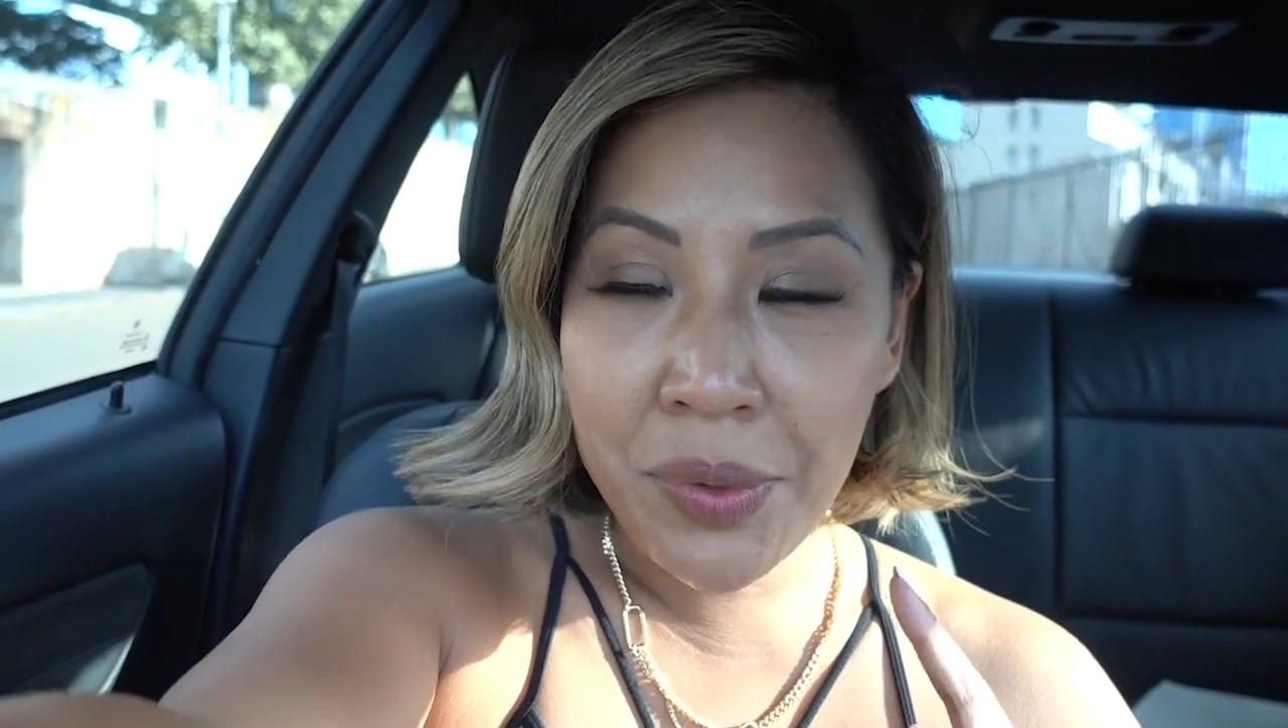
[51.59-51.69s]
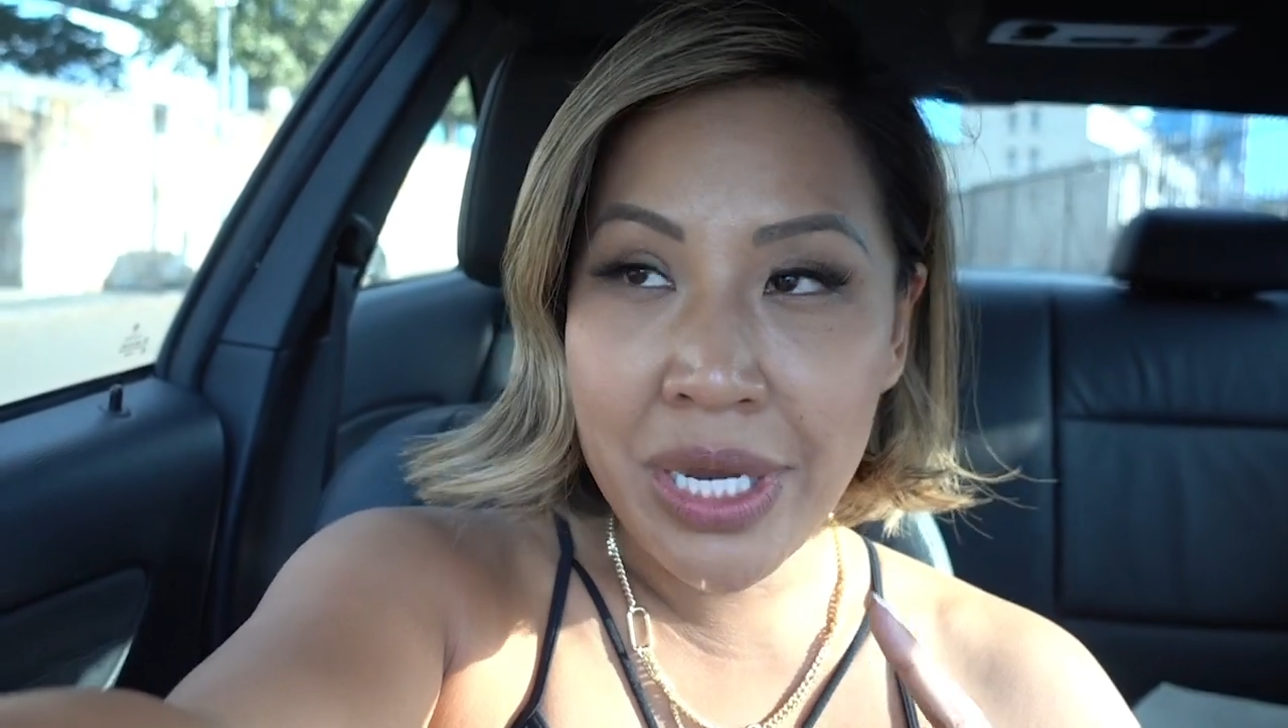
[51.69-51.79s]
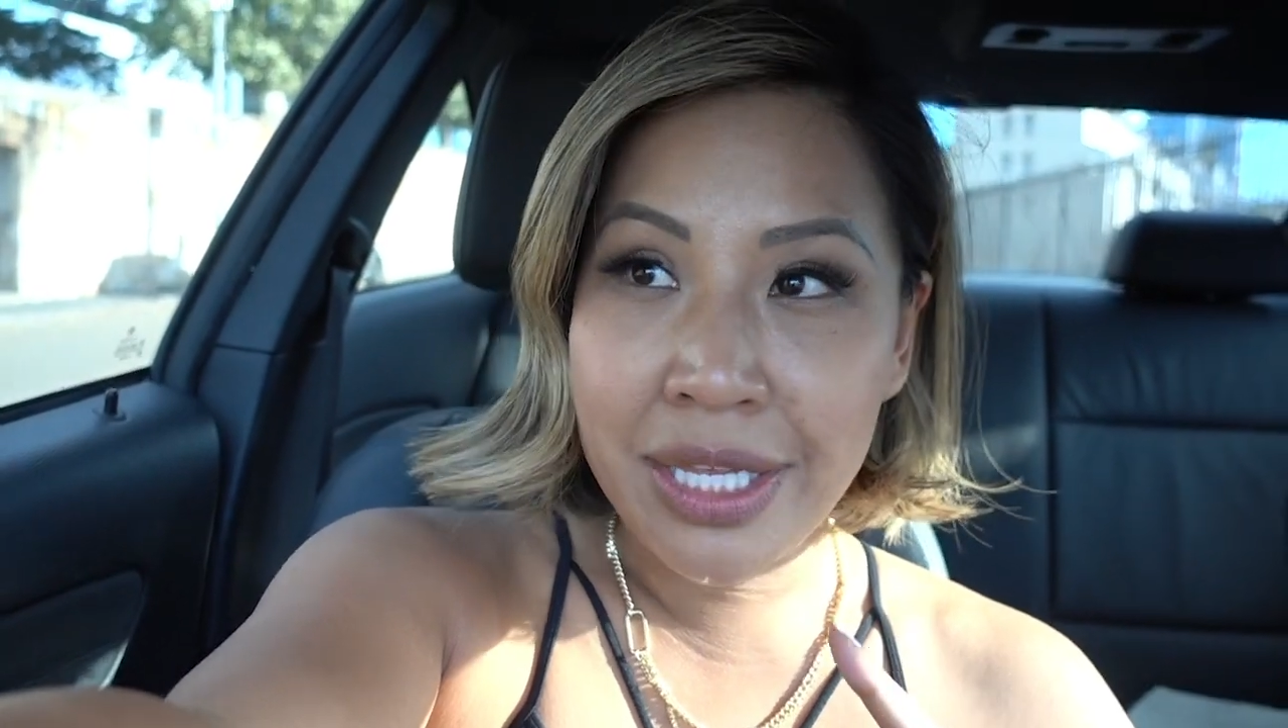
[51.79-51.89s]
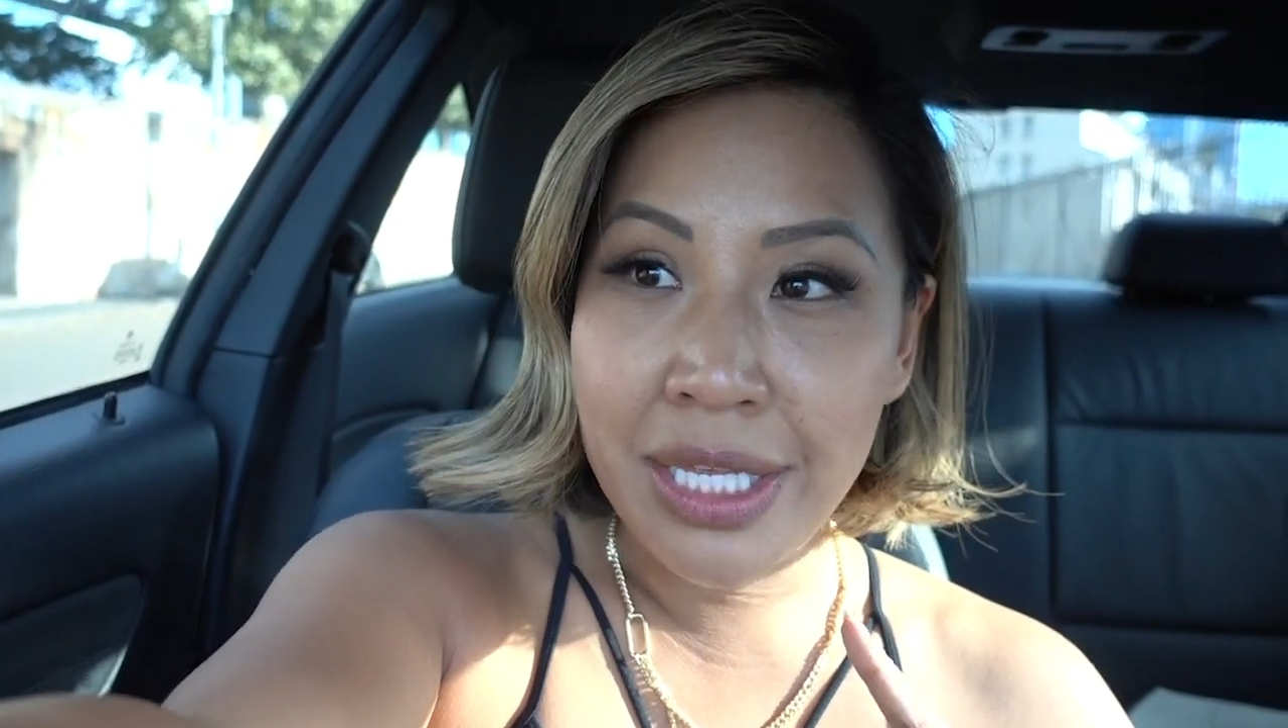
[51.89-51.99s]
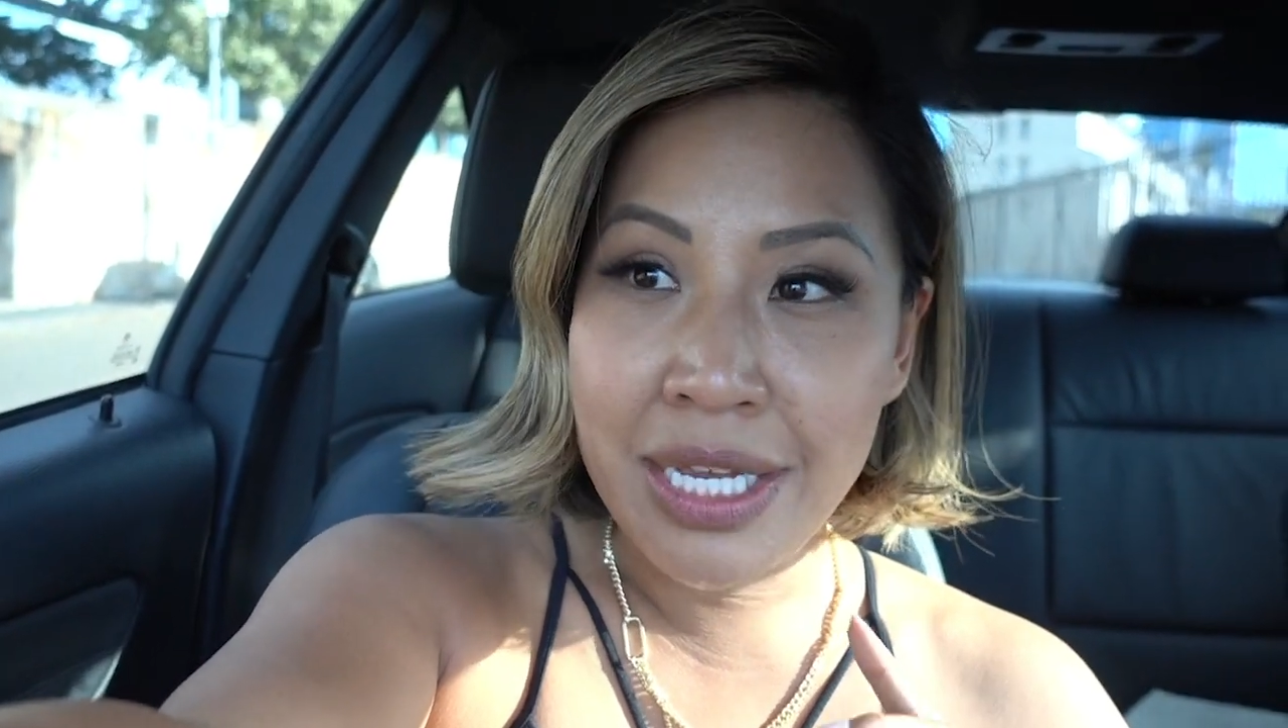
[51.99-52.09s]

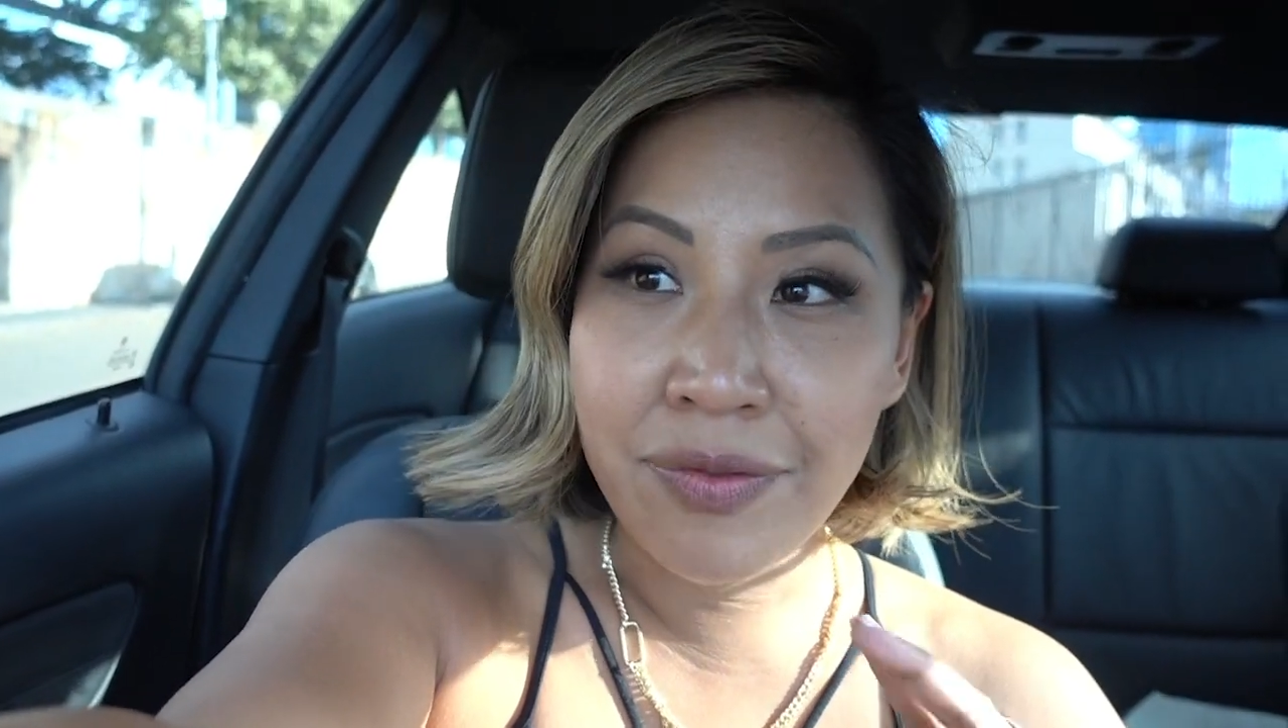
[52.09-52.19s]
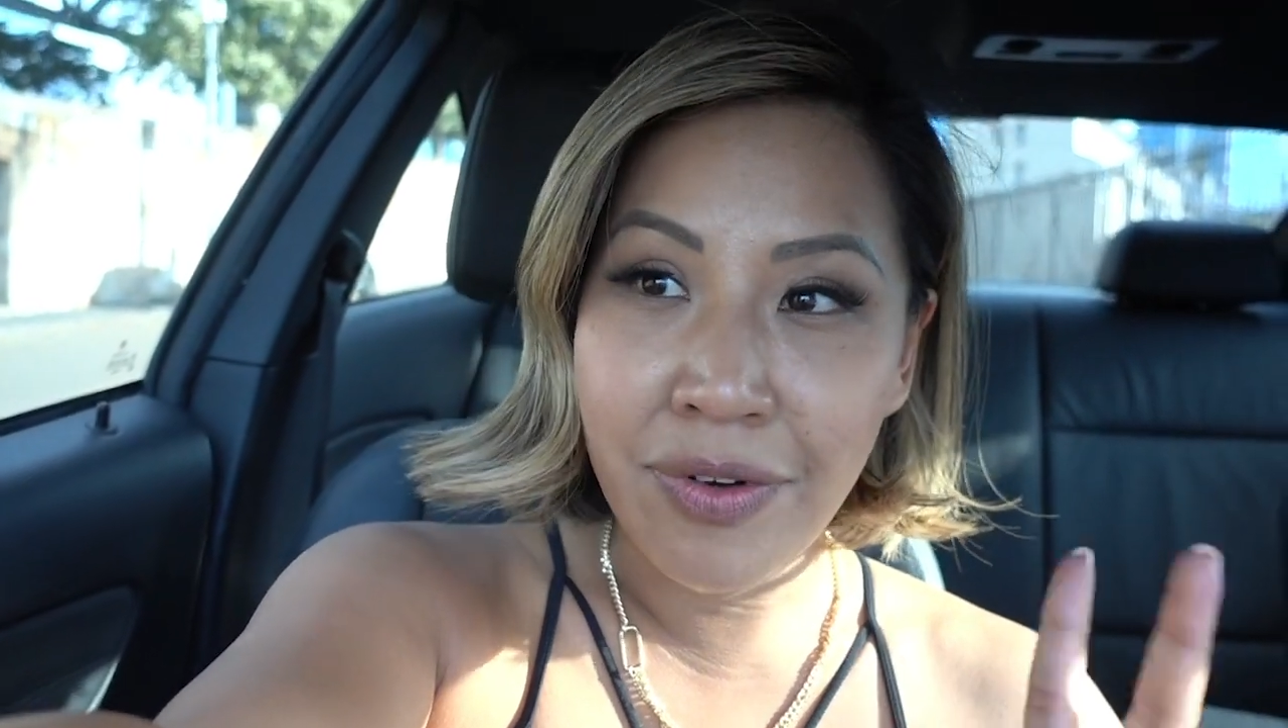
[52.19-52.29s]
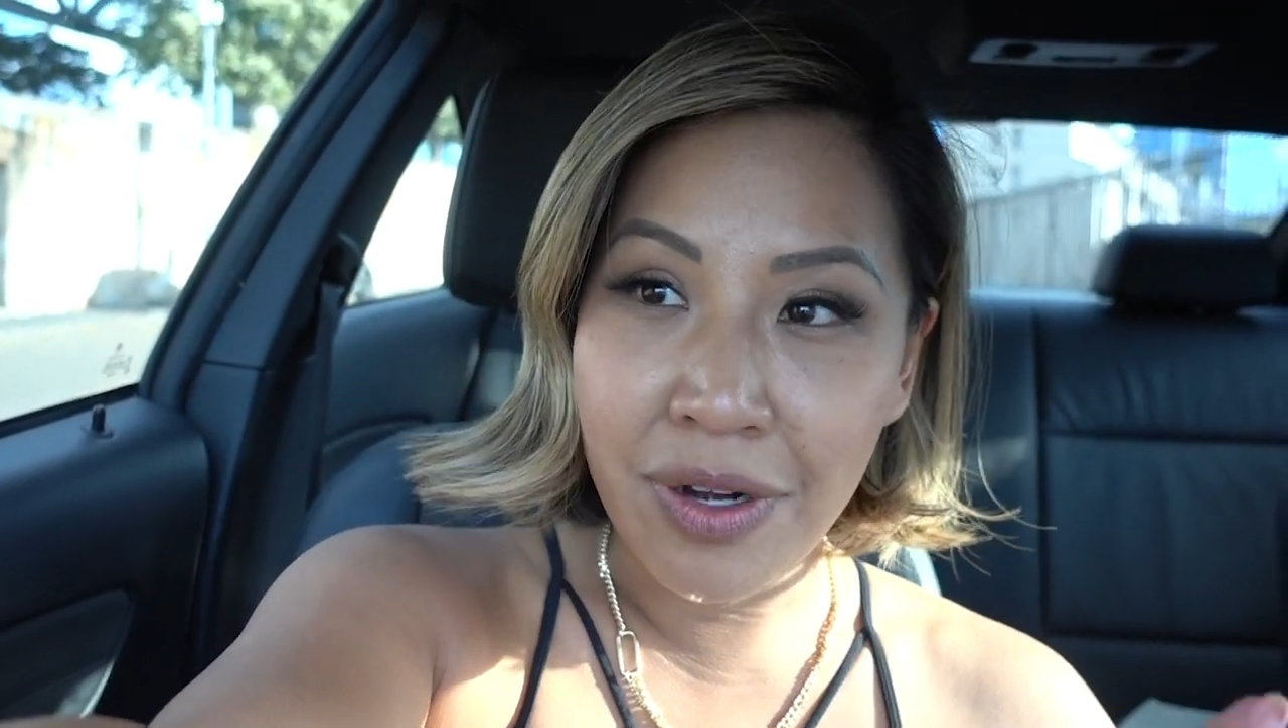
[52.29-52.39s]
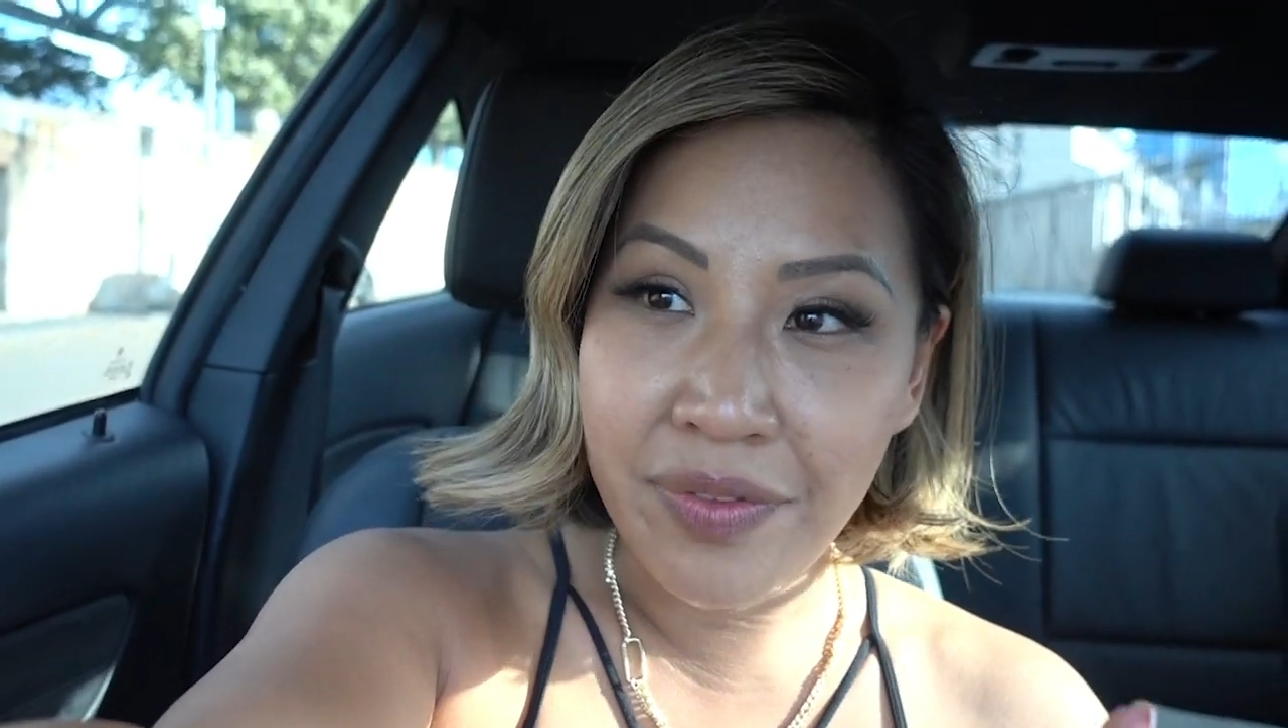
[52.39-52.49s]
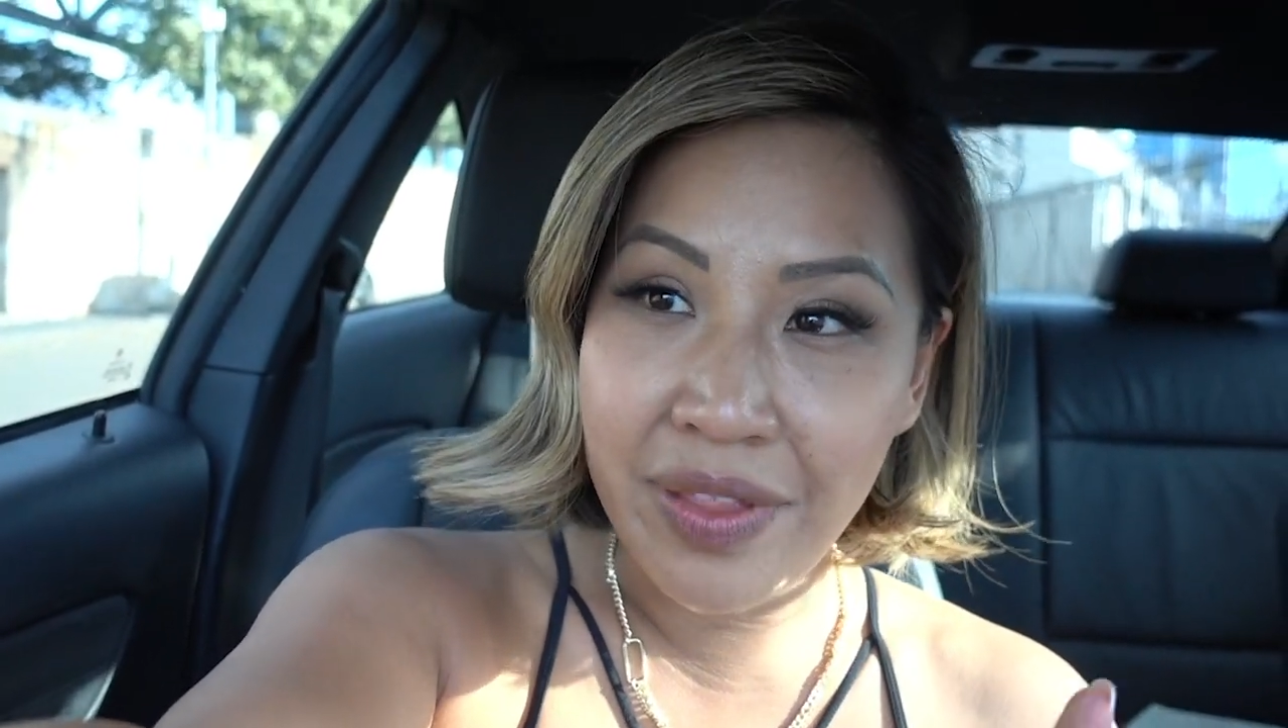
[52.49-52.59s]
quickly in
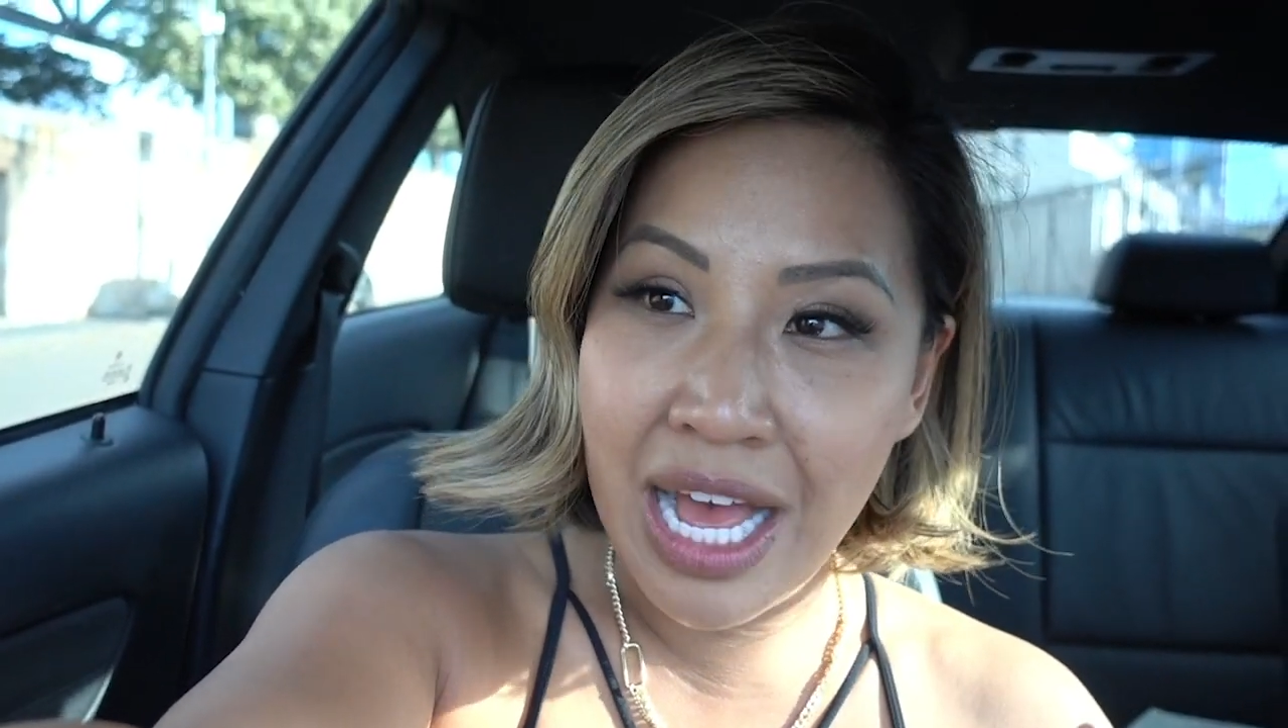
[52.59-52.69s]
front of